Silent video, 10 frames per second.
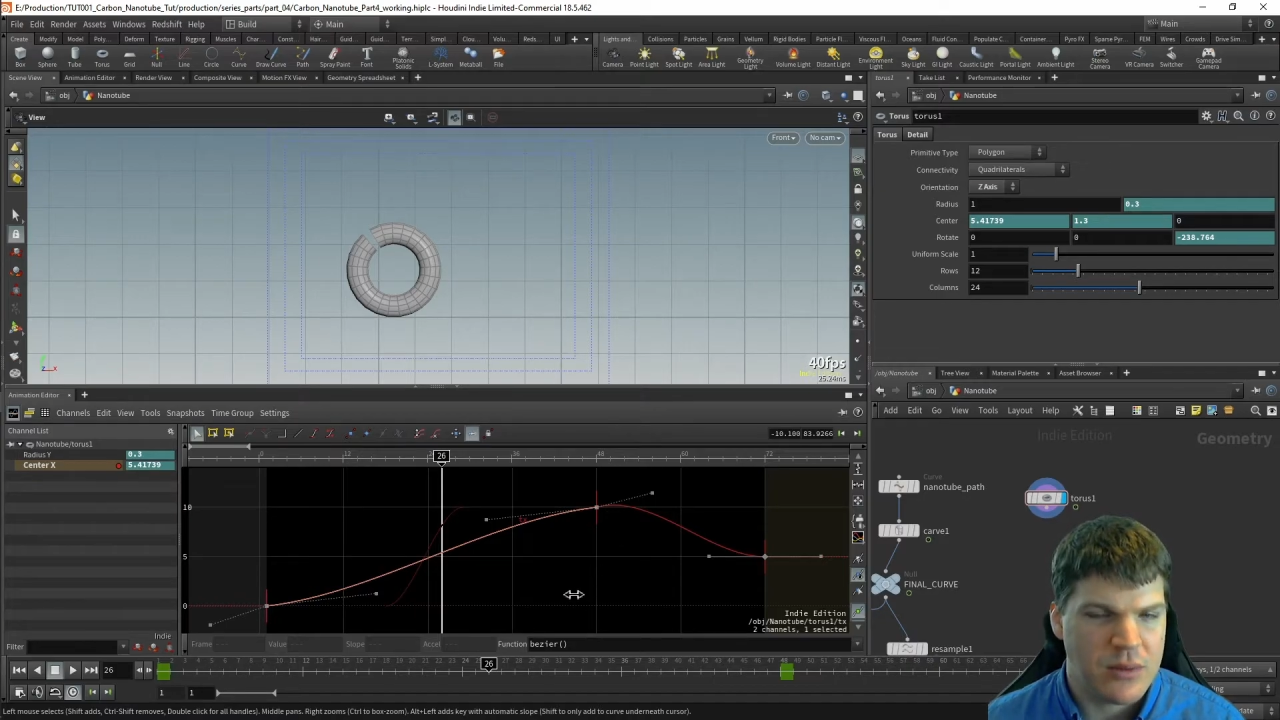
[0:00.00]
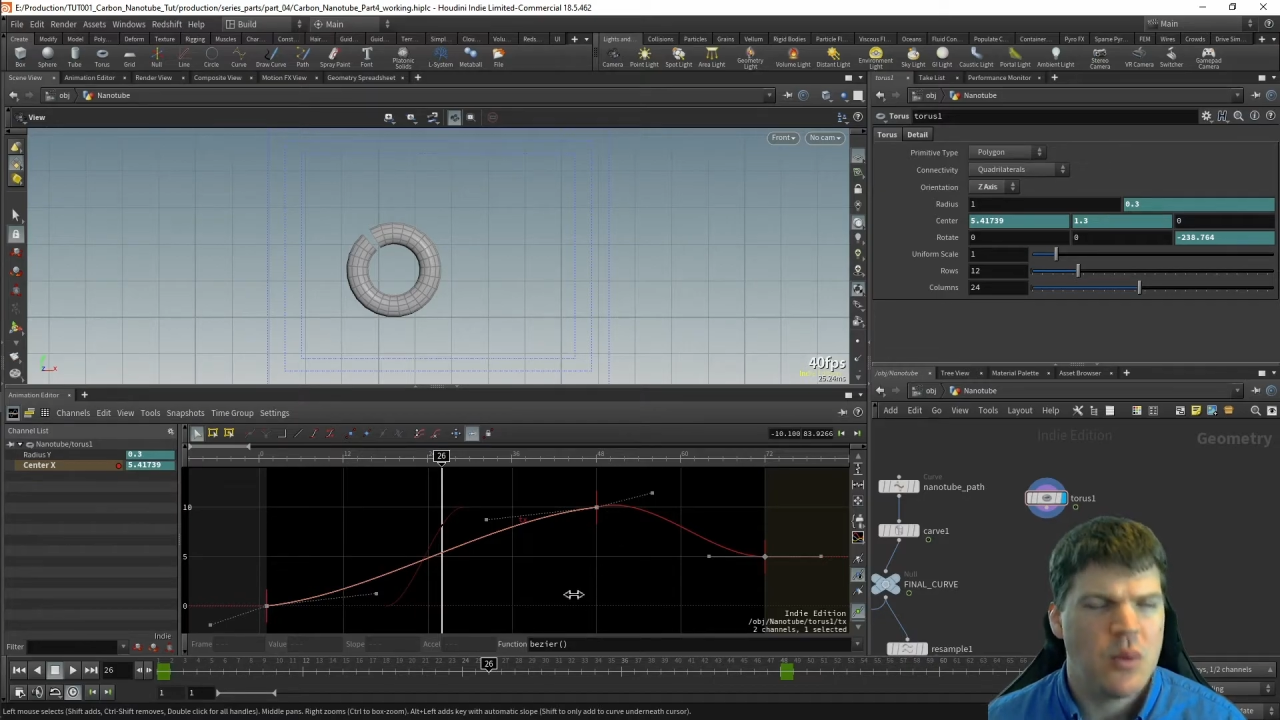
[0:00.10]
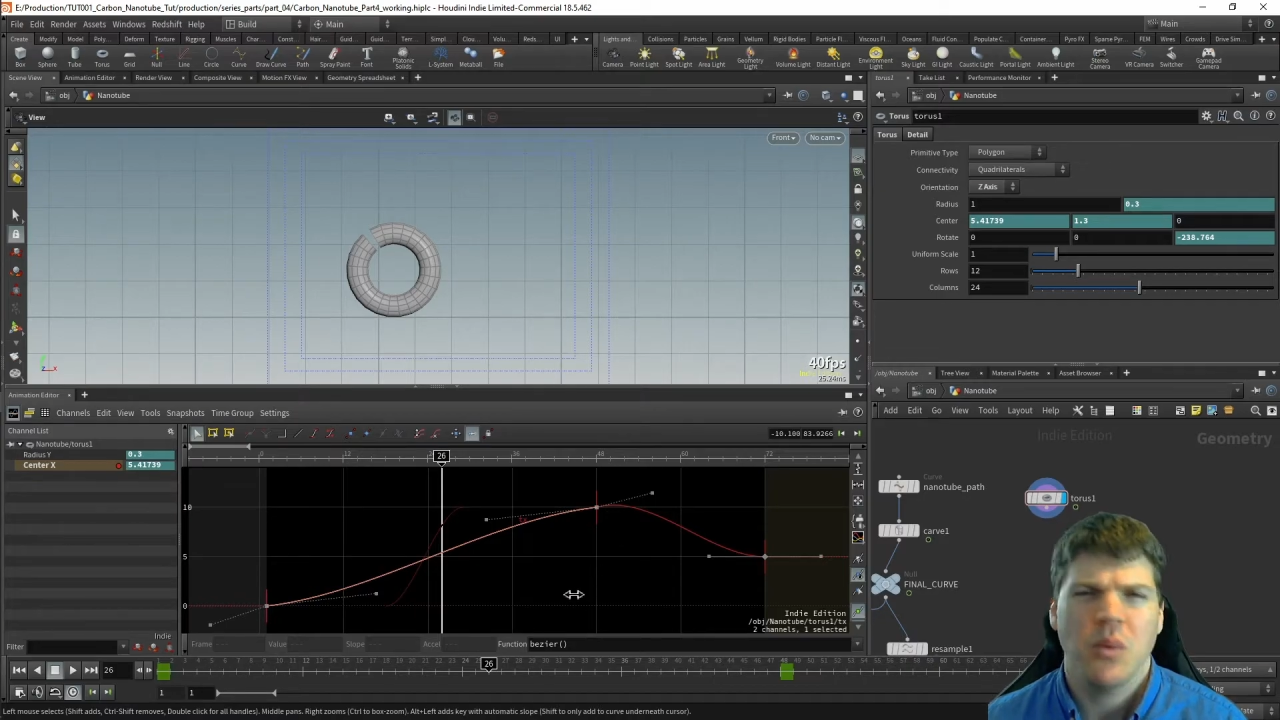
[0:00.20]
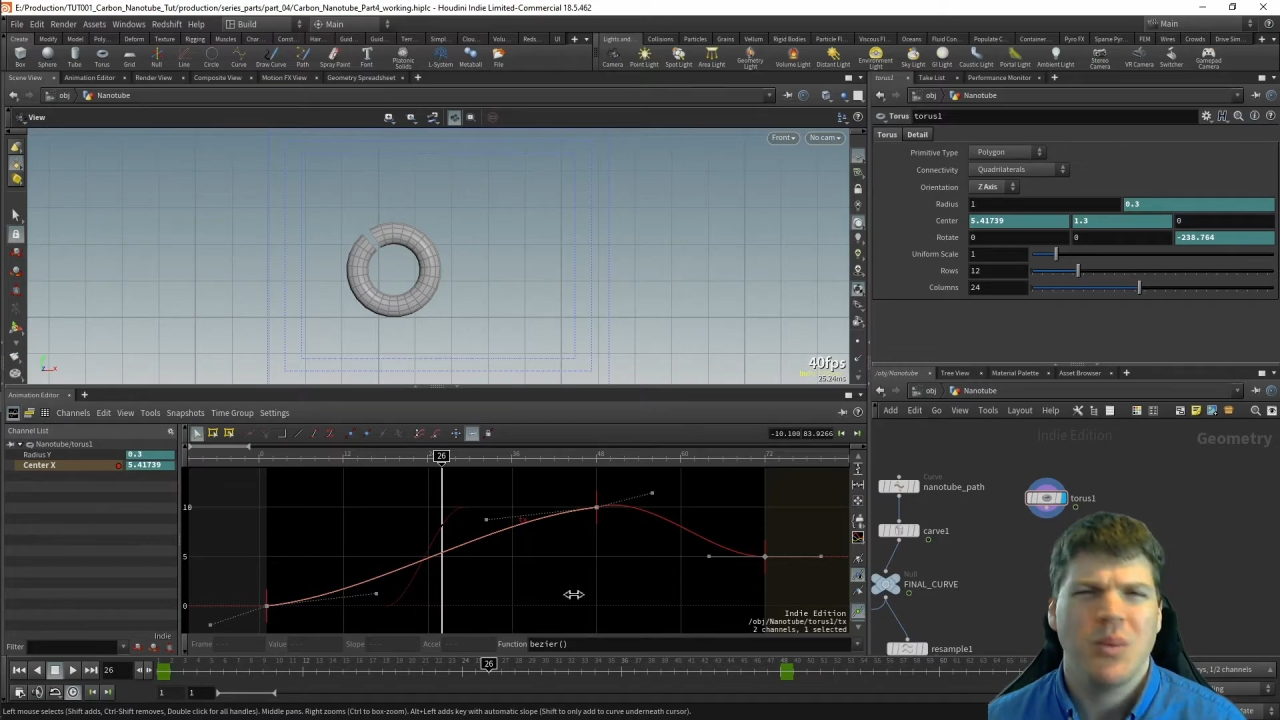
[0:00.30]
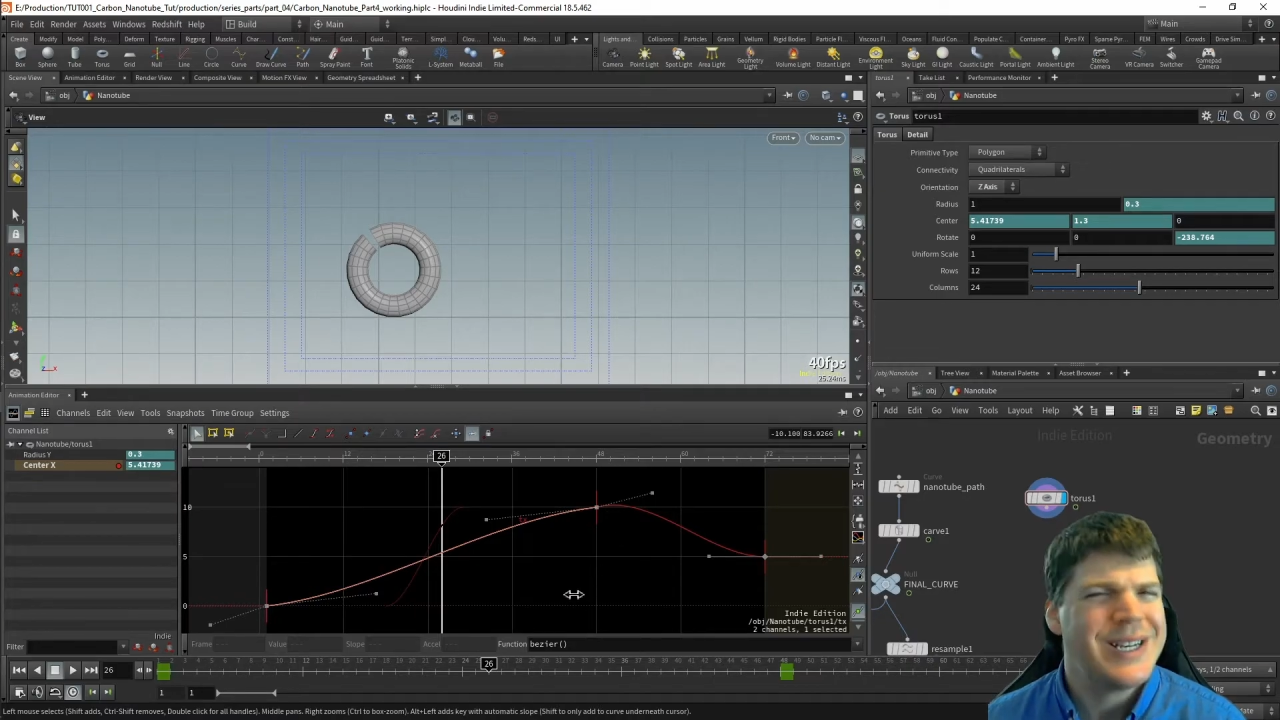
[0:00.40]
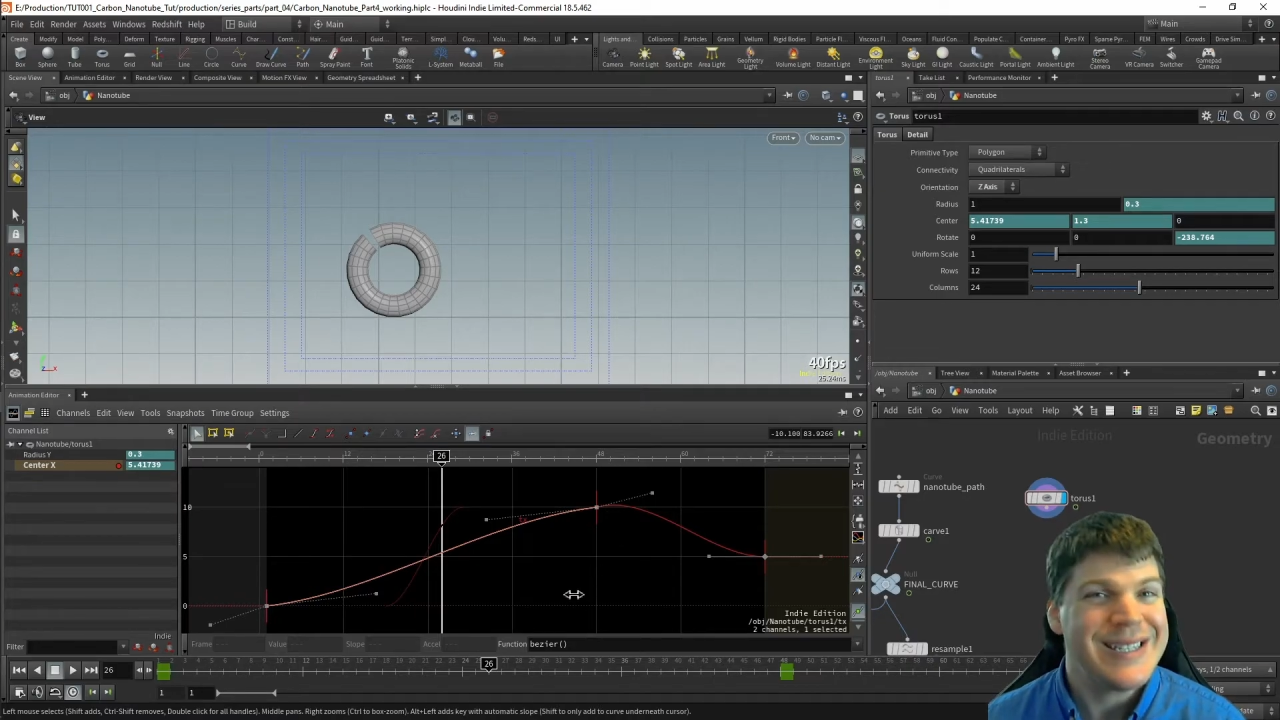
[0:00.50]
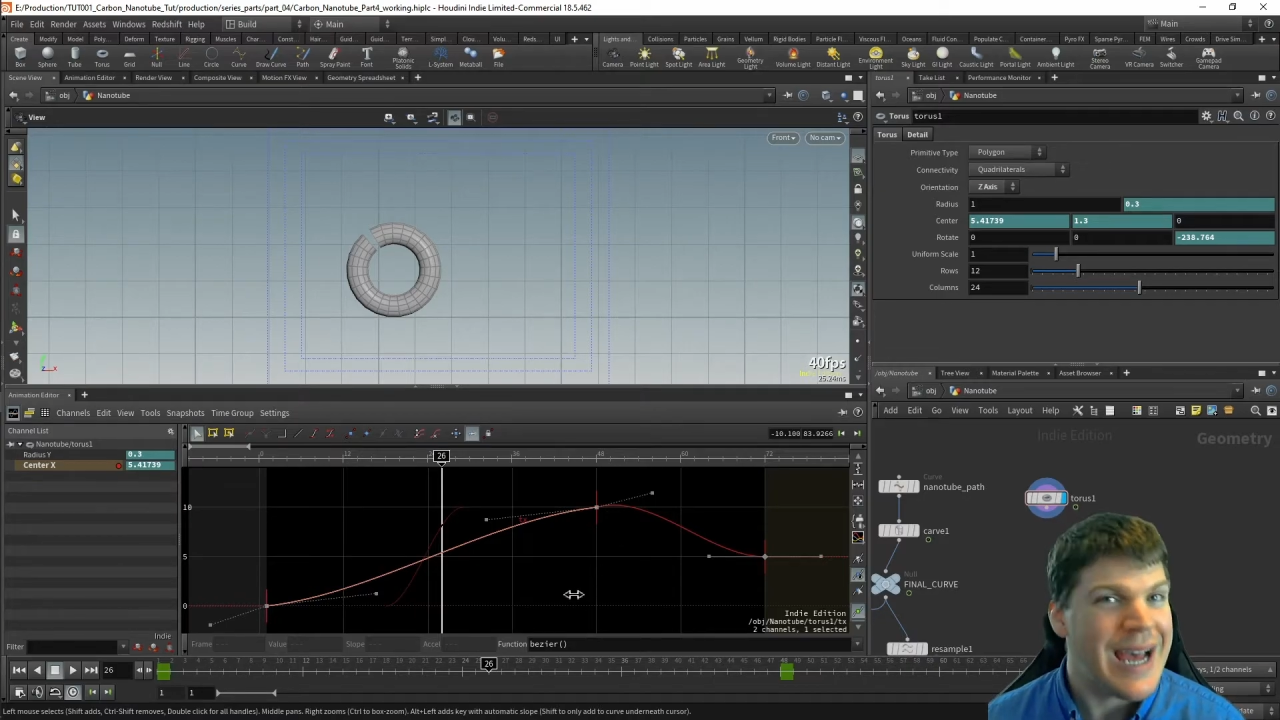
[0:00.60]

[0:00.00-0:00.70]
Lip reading: Well, what does